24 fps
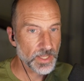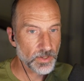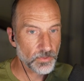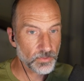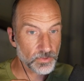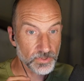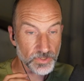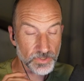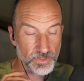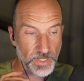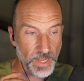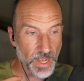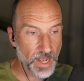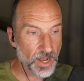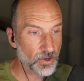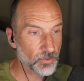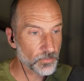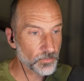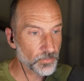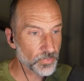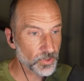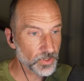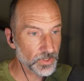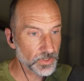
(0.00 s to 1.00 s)
It will just
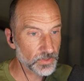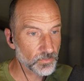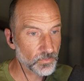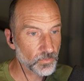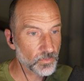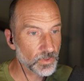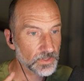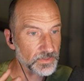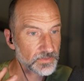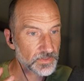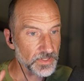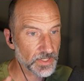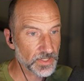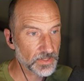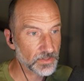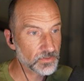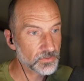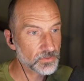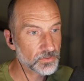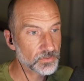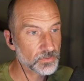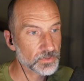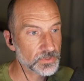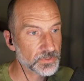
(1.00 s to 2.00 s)
output what's in the
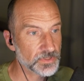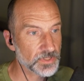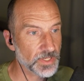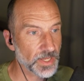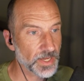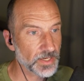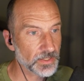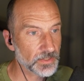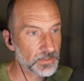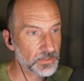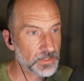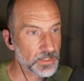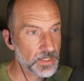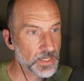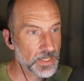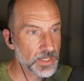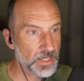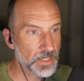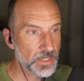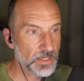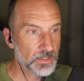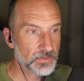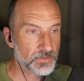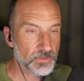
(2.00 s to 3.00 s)
source data.
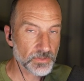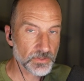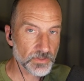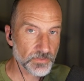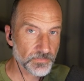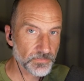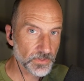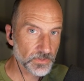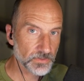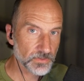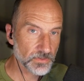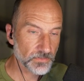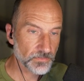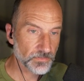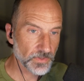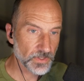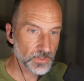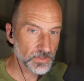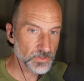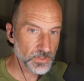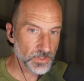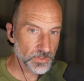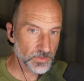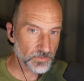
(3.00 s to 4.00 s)
So the filter
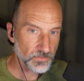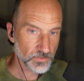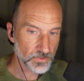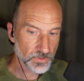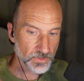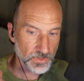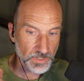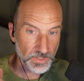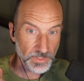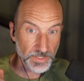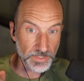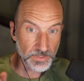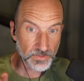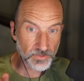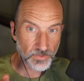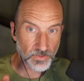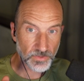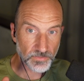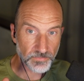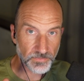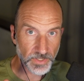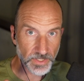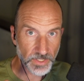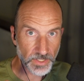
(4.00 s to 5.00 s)
function, we're going to link
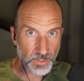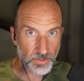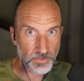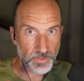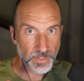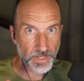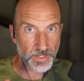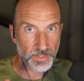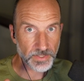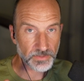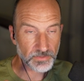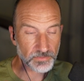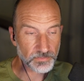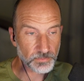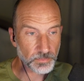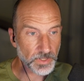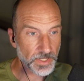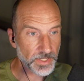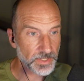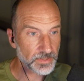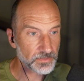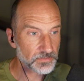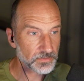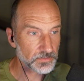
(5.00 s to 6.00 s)
to a video that
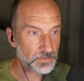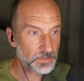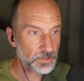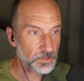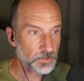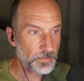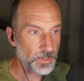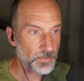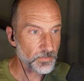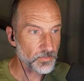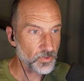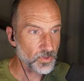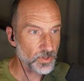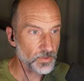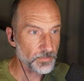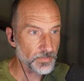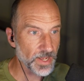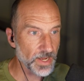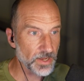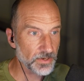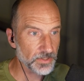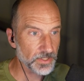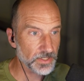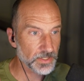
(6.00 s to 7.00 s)
explains a little bit more
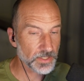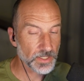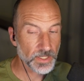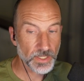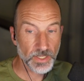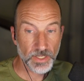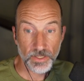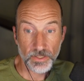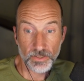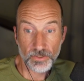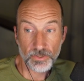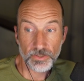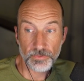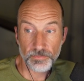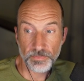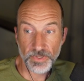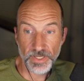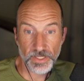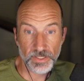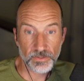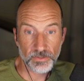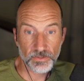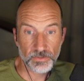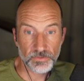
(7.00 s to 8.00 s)
about it. Could
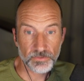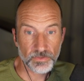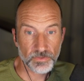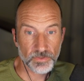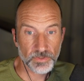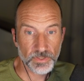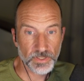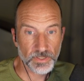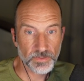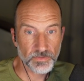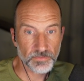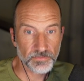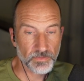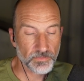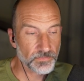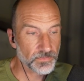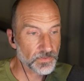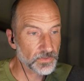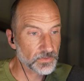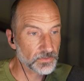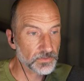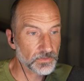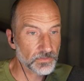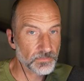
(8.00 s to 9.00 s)
be an alternative to
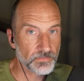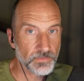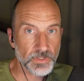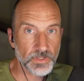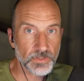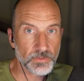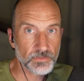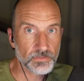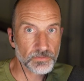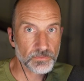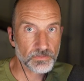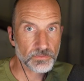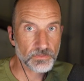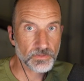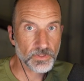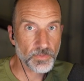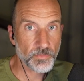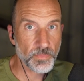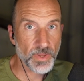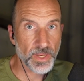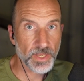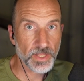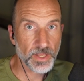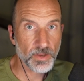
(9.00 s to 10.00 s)
filter views,
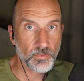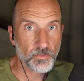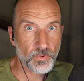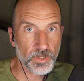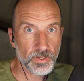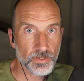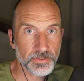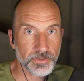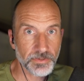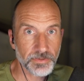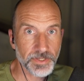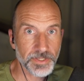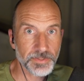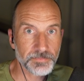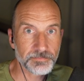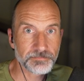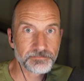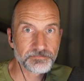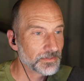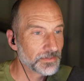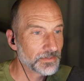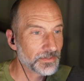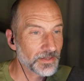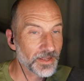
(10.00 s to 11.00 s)
depending on what you're doing.
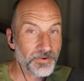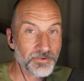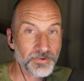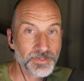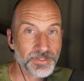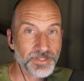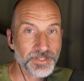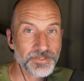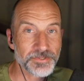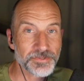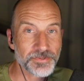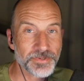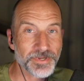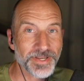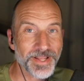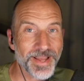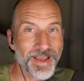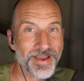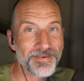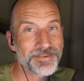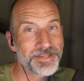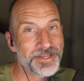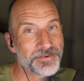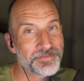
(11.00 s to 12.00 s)
I really enjoyed
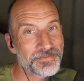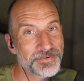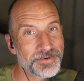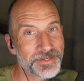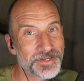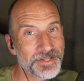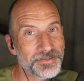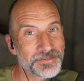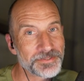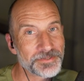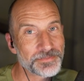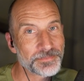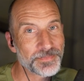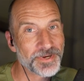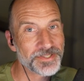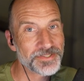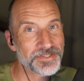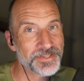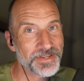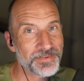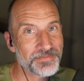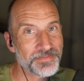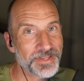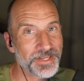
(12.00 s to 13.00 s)
having you for another
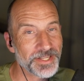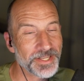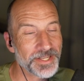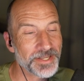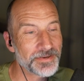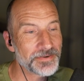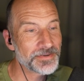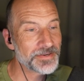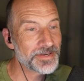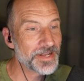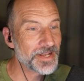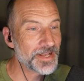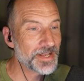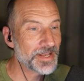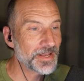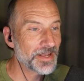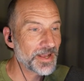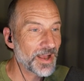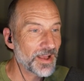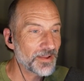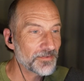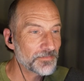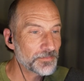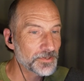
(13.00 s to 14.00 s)
spreadsheet video.
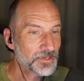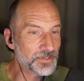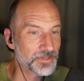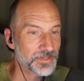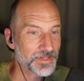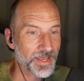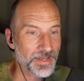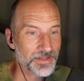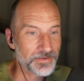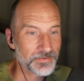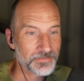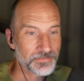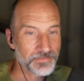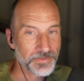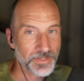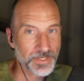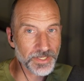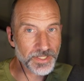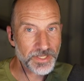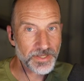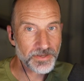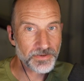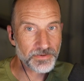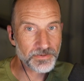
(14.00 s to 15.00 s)
I've put that
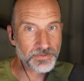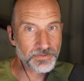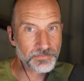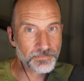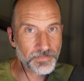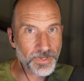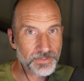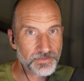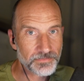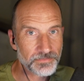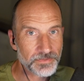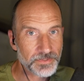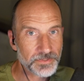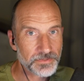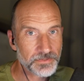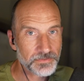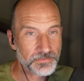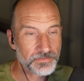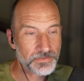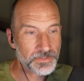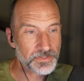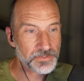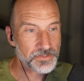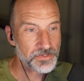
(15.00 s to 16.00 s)
video about the filter
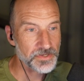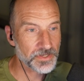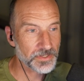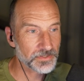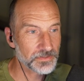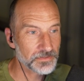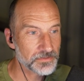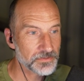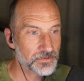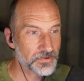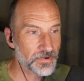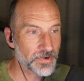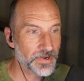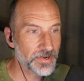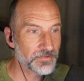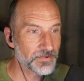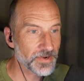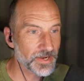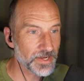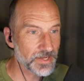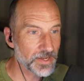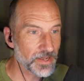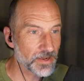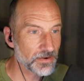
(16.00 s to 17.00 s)
function on the screen
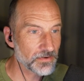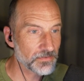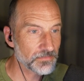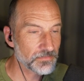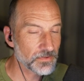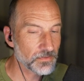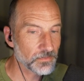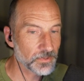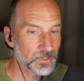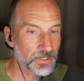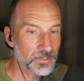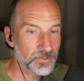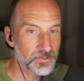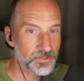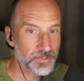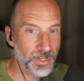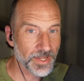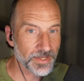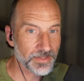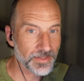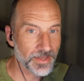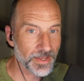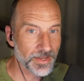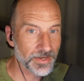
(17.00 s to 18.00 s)
right now if you want to
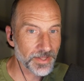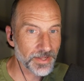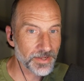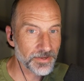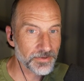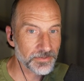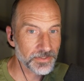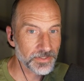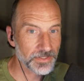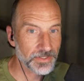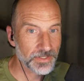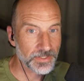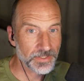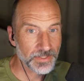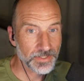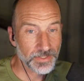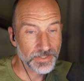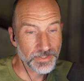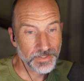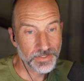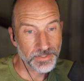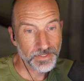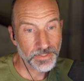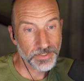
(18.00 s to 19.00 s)
check that out.
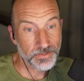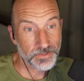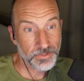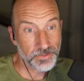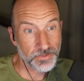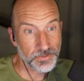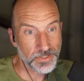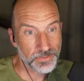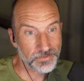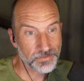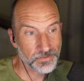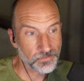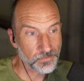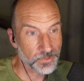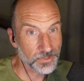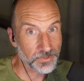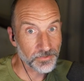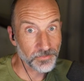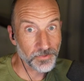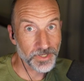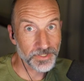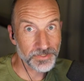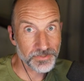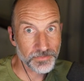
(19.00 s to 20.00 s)
You know, who doesn't want
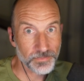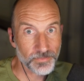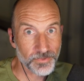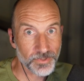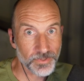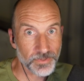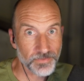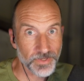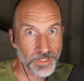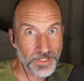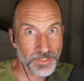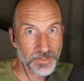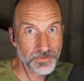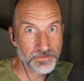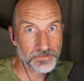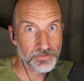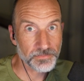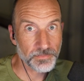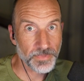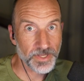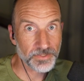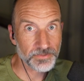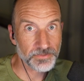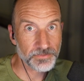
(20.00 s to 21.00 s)
to watch more
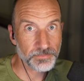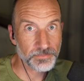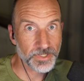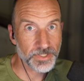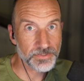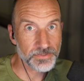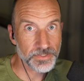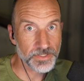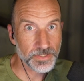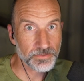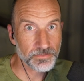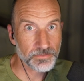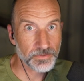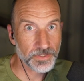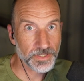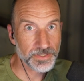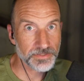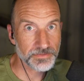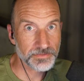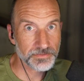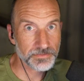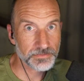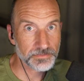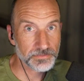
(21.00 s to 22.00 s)
videos about spreadsheets,
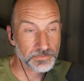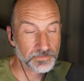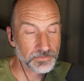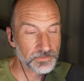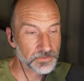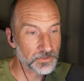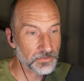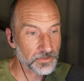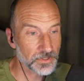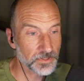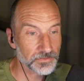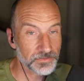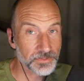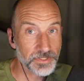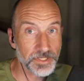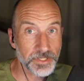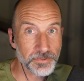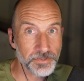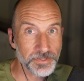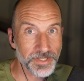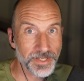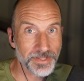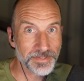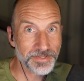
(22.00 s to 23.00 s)
right? So I'll see
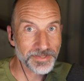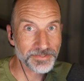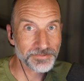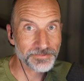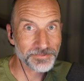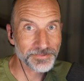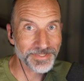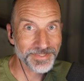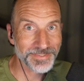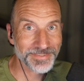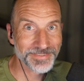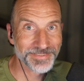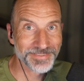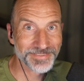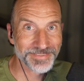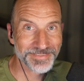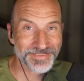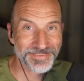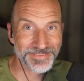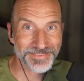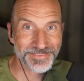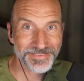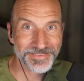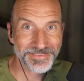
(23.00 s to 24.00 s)
you in that next one.
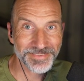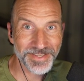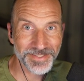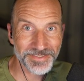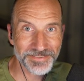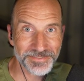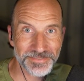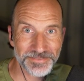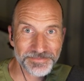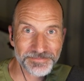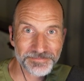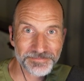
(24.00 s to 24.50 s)
Thanks.